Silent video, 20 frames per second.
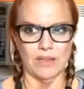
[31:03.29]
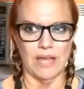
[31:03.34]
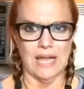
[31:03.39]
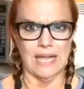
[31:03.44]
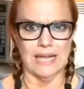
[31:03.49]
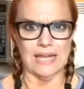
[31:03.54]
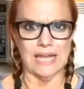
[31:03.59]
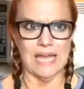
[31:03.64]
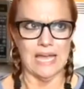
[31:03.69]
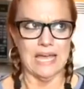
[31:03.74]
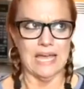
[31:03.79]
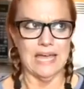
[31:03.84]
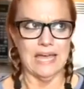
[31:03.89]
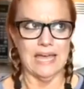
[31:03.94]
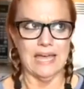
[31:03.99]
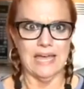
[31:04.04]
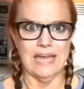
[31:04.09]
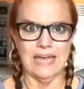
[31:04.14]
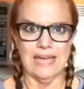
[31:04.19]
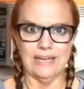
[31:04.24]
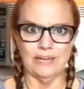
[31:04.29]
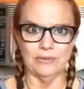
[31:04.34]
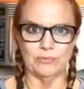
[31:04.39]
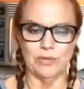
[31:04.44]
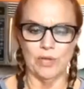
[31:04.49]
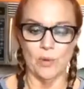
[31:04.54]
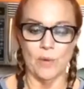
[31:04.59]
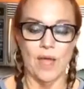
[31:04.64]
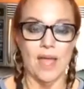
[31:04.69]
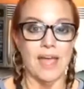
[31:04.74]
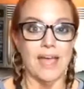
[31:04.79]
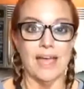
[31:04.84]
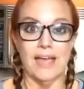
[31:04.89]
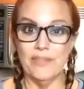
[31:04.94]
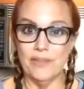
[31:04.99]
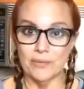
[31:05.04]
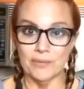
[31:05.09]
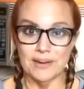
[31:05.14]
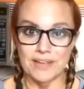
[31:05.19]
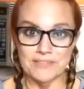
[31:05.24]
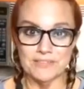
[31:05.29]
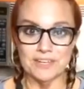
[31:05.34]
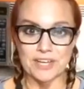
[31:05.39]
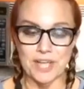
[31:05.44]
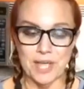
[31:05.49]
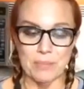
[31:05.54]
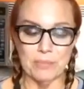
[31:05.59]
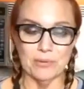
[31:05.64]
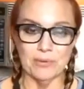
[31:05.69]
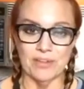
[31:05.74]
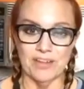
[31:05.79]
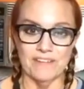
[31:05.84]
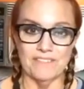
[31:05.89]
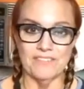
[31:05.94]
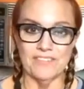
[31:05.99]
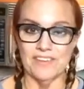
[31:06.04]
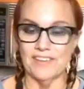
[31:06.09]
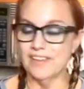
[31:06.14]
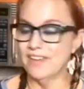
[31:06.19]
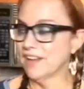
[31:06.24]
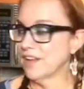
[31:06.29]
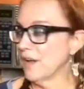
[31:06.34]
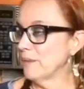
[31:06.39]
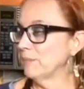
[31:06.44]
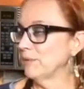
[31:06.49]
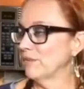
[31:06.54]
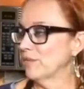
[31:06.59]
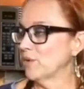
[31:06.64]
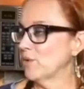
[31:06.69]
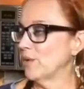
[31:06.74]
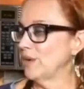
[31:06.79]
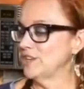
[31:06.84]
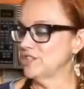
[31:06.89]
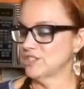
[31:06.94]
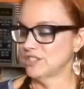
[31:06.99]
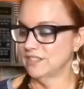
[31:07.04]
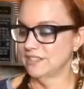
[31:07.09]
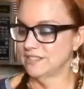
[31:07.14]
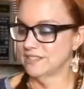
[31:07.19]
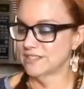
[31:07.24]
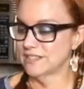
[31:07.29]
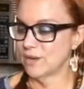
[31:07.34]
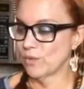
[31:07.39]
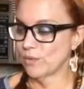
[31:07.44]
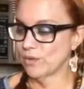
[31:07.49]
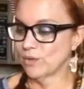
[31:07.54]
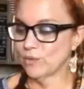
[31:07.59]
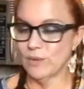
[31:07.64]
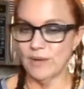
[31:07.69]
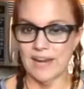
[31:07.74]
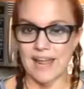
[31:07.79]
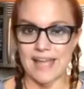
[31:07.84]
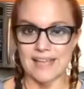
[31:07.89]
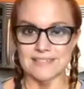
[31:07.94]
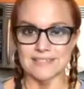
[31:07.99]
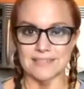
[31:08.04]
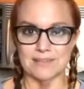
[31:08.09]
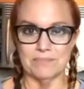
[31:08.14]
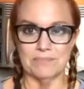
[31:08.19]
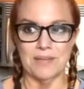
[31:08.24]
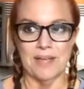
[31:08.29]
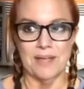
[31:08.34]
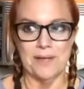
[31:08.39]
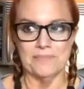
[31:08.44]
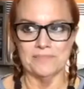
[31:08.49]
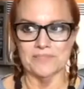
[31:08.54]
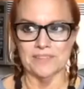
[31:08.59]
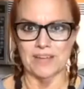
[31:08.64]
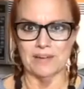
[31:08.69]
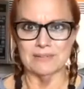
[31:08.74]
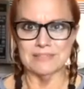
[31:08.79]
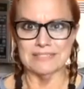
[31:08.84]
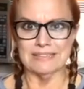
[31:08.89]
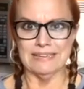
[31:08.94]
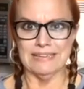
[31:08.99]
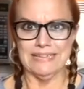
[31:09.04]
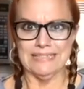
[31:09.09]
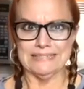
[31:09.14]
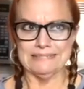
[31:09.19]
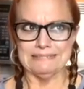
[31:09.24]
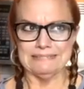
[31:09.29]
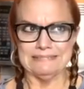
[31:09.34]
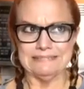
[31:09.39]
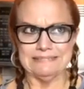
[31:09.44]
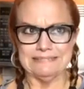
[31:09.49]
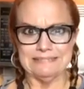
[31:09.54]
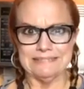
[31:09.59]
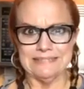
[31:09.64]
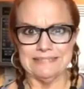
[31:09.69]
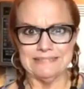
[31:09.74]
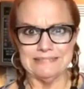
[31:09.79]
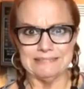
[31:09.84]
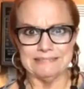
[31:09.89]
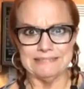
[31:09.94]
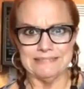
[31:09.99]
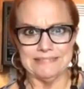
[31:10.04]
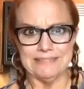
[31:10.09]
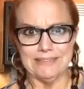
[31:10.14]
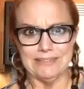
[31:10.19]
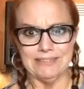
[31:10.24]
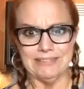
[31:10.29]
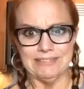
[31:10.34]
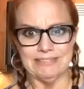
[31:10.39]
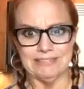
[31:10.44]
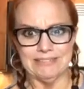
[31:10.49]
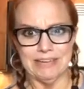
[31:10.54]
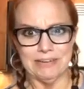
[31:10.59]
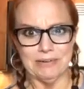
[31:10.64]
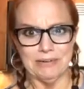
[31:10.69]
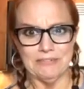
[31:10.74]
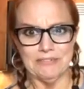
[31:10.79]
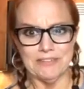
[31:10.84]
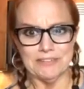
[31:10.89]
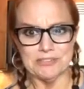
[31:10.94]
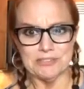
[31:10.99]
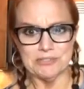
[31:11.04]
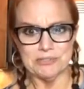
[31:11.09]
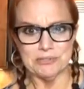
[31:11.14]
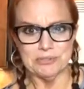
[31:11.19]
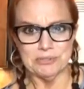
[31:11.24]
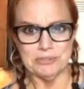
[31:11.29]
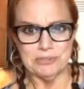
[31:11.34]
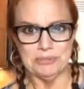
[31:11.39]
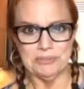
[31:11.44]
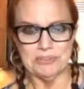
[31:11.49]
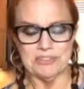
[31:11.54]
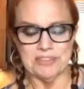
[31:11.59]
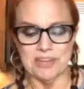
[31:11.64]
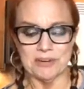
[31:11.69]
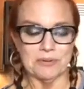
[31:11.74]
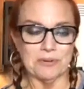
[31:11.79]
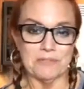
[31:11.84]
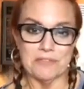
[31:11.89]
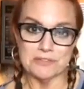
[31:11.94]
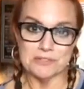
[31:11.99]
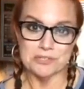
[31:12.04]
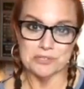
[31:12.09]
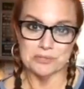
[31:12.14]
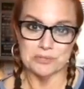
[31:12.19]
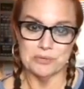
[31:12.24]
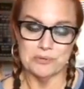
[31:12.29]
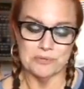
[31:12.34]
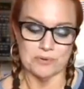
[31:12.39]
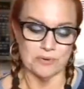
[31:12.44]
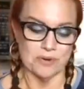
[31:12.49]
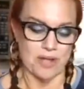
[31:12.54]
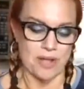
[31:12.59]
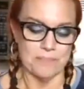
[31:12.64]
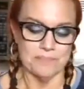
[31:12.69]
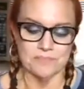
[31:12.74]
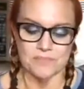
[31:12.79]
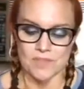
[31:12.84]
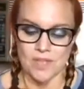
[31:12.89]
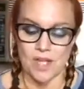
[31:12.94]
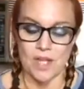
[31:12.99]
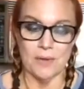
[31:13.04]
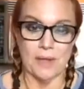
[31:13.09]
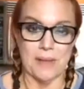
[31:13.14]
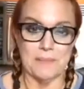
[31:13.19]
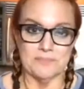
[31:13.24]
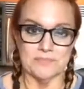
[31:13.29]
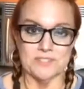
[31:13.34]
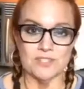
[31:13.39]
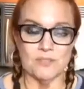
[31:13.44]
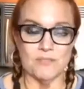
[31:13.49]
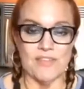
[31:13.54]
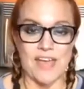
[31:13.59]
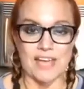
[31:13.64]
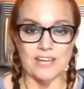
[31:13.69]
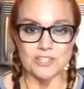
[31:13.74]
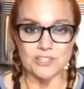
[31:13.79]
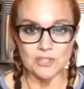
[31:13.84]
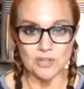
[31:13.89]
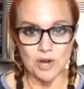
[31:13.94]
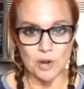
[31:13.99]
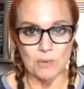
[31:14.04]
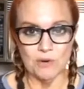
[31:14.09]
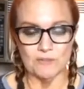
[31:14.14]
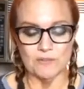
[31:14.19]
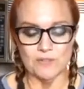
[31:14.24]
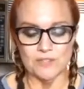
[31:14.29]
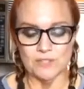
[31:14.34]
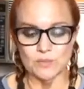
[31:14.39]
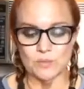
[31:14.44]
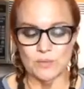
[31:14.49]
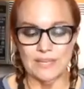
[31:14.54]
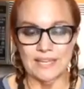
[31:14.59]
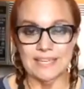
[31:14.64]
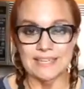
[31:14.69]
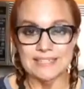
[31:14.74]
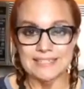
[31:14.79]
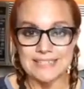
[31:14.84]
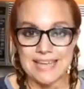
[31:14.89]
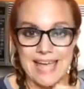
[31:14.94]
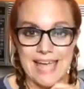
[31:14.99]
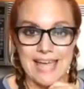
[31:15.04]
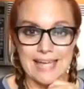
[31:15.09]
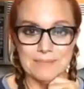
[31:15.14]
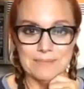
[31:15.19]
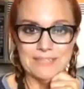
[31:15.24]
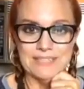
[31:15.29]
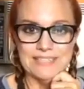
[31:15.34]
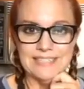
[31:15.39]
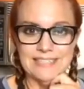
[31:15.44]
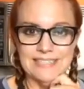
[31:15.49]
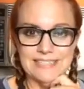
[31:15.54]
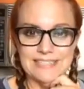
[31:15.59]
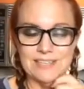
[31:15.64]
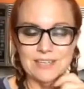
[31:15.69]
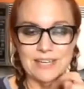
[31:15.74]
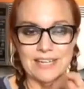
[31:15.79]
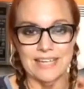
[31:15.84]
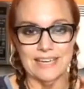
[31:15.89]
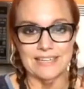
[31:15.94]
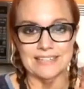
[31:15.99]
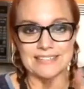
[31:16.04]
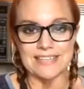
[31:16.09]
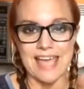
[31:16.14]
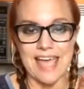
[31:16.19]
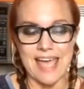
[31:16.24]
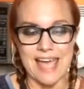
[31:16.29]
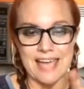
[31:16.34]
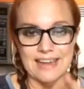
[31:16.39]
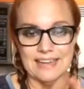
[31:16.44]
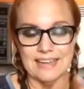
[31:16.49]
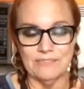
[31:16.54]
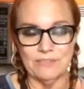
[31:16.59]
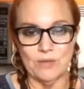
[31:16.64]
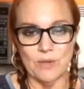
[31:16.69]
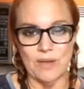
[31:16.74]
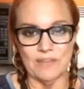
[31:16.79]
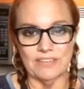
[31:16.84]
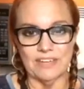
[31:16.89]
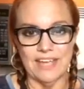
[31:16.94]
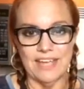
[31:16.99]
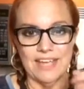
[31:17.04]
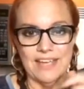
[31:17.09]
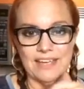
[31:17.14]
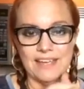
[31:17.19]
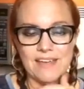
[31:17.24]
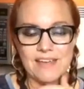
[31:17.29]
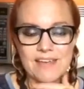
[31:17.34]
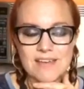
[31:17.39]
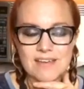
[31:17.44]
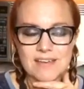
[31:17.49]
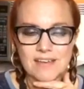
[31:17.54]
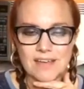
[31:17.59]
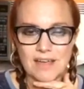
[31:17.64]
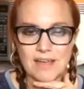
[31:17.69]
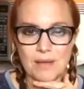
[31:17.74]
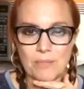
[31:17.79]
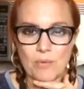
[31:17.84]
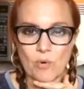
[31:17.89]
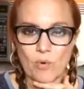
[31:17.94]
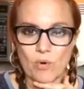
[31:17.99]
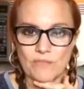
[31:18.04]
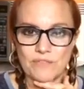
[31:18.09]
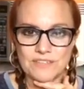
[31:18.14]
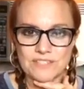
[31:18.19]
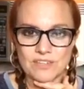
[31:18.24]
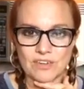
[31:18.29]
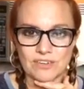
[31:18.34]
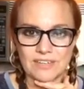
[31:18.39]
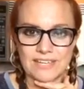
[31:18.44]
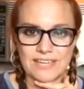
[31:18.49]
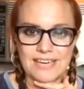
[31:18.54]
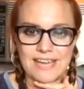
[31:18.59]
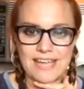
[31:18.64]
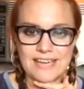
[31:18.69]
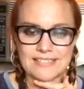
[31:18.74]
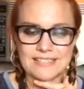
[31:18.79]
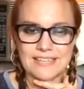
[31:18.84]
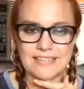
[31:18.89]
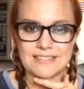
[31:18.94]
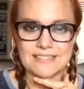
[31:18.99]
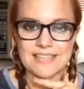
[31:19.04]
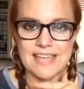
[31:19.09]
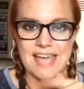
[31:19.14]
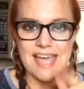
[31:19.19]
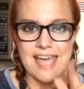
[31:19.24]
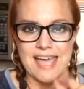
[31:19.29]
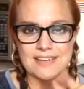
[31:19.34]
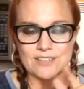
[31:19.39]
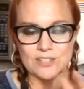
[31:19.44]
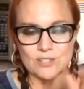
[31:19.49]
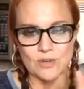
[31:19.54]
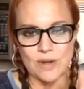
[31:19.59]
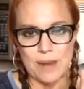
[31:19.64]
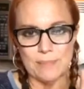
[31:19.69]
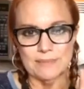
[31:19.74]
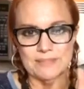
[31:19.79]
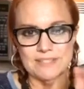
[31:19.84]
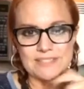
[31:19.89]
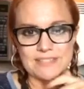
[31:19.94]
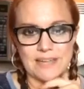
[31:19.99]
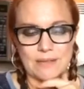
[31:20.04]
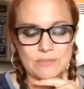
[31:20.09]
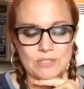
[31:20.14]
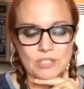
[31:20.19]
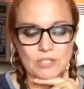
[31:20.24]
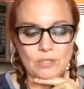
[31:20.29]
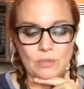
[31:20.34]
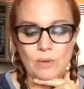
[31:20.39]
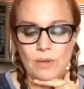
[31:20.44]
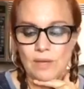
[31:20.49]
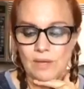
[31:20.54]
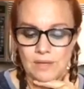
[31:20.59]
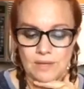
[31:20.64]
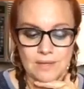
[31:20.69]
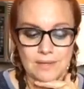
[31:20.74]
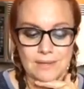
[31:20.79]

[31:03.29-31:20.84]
that were like i don't know and there were even a couple of the a couple of the questions that when gwen asked them i was like I don't know. I don't know if that's truth. I don't know if that's truth or not. Okay, so that is your homework for this week. Tag me in it. Again, it's at if you have an egg, um, or if it's on Connect, it's at Scrap and Stamp 2.